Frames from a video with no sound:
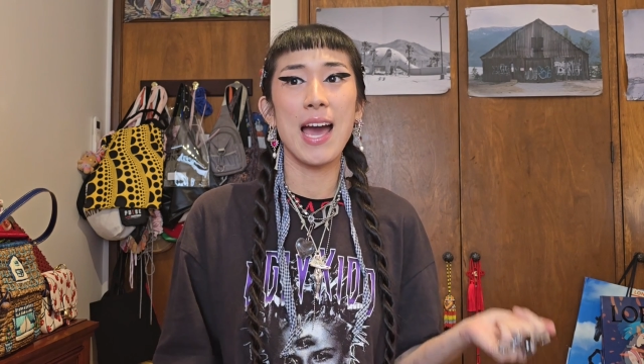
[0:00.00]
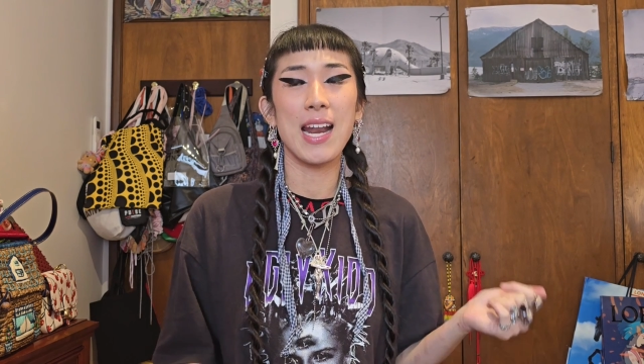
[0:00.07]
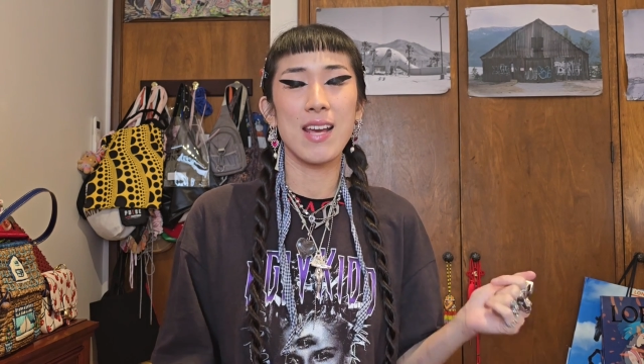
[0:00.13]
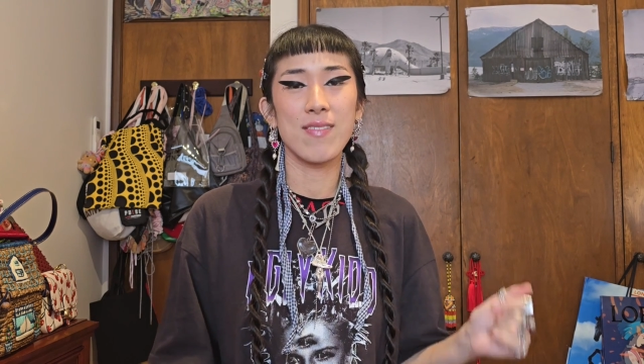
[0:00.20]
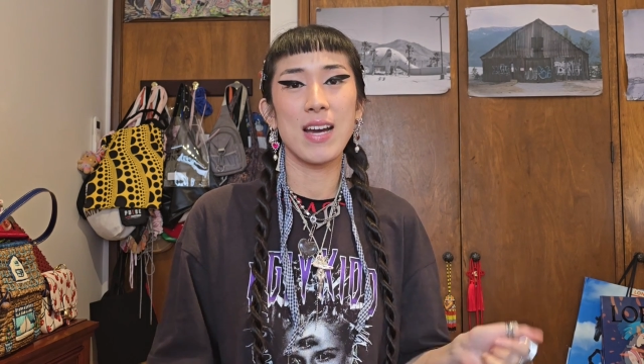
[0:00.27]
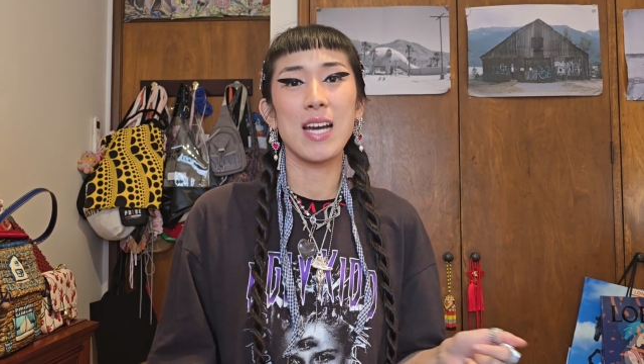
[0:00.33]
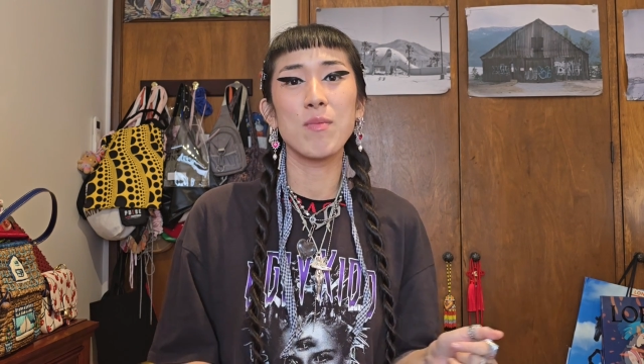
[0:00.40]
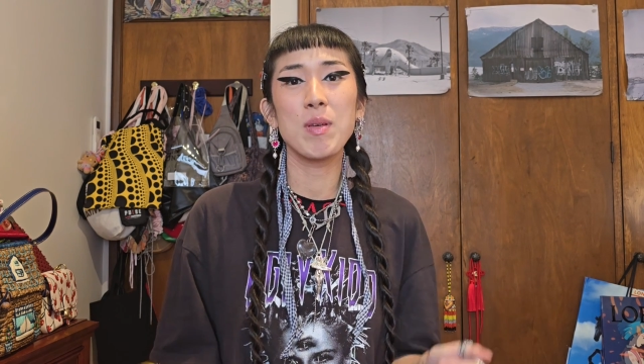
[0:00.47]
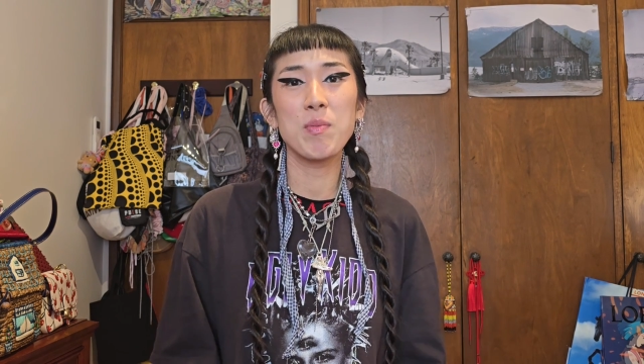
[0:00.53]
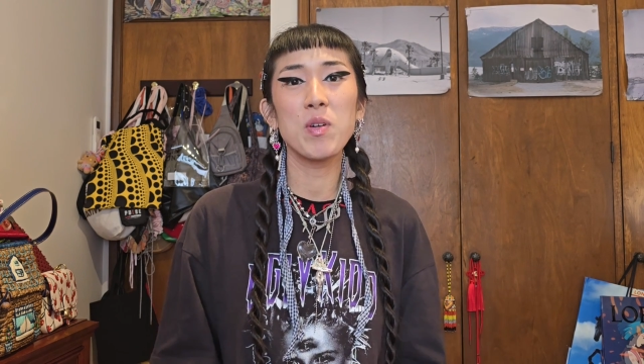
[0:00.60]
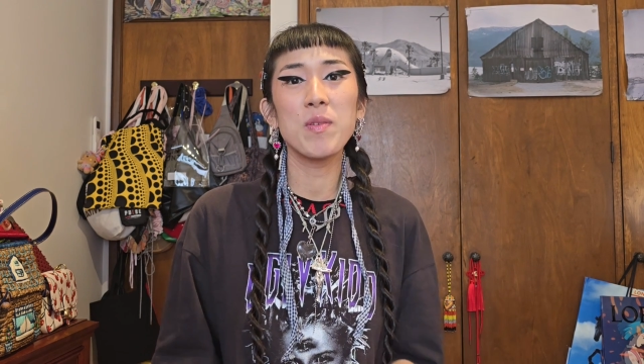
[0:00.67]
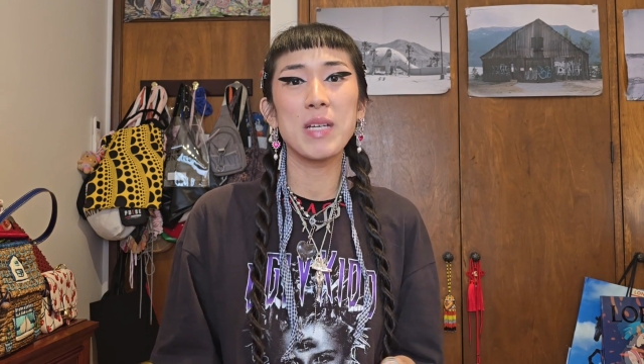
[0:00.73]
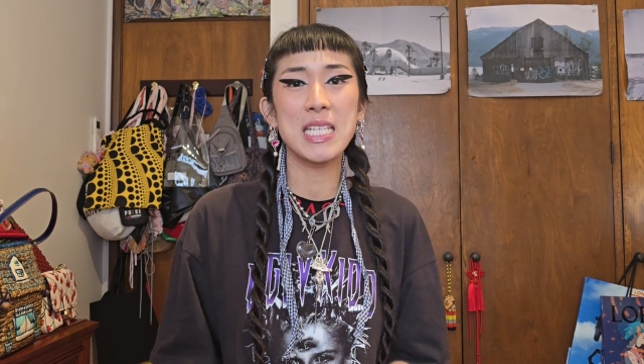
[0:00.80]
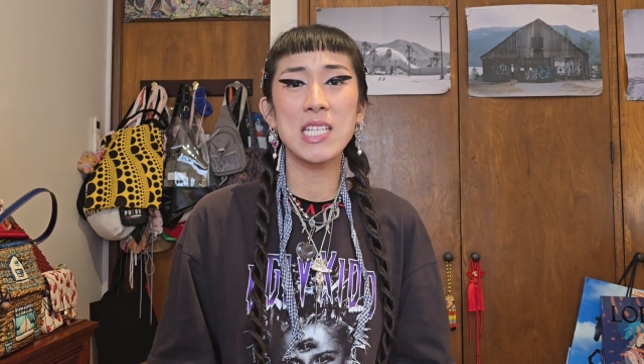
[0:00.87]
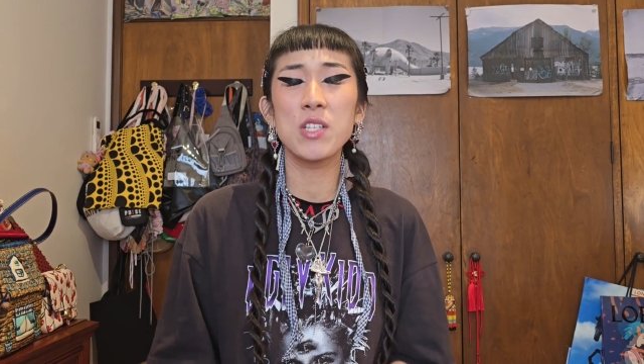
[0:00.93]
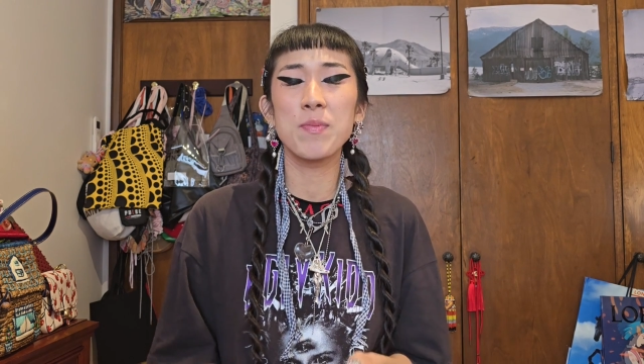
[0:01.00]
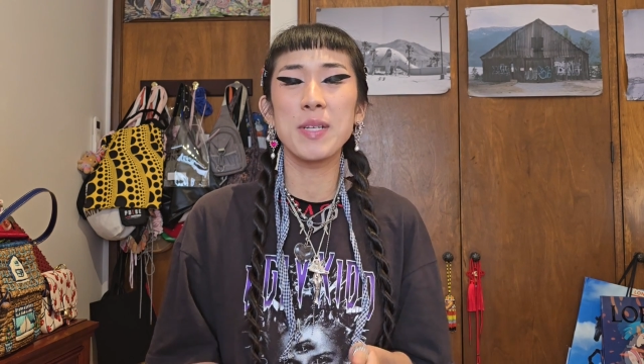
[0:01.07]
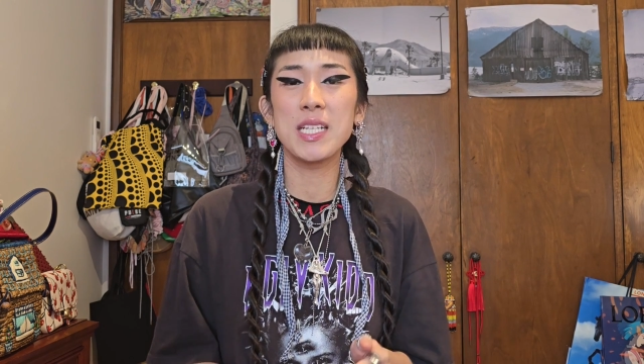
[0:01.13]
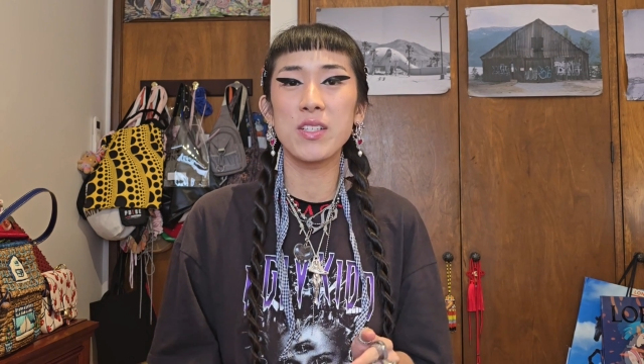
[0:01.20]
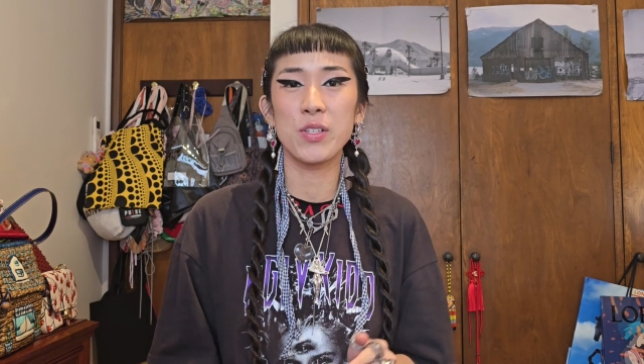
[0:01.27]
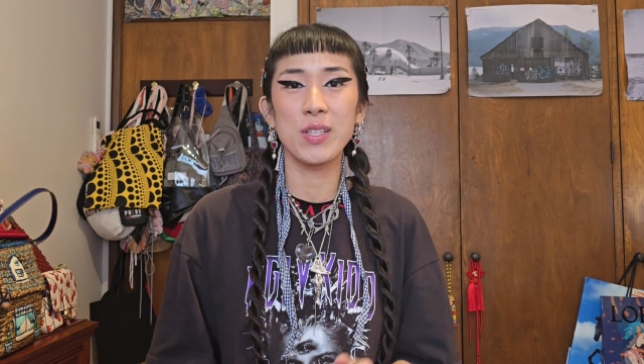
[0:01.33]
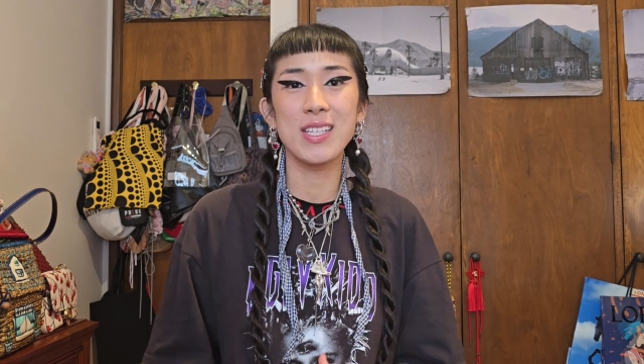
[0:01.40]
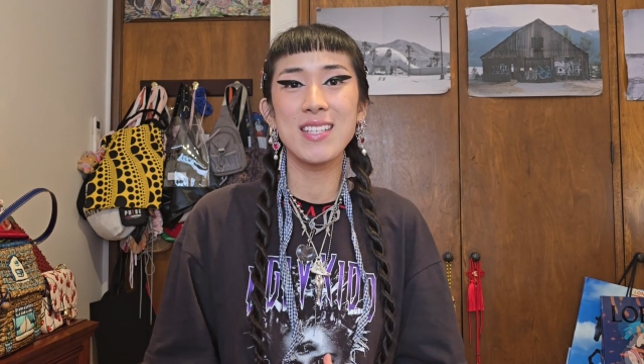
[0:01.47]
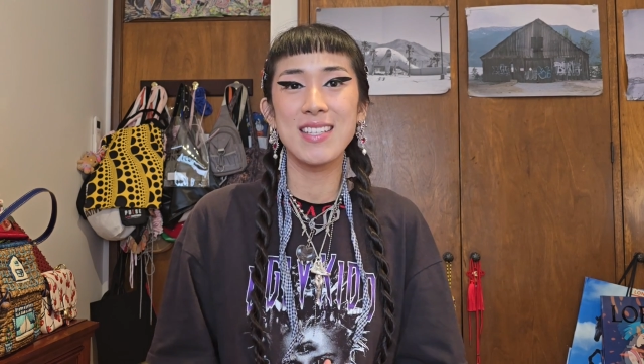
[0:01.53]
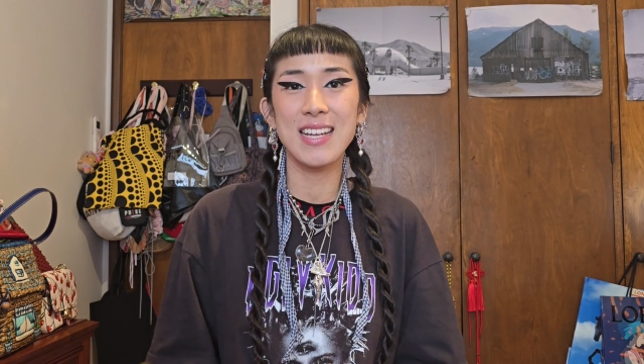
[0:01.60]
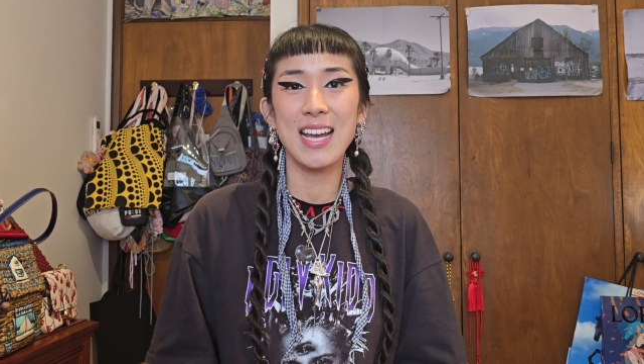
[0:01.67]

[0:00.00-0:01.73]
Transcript: and I've had people message me to this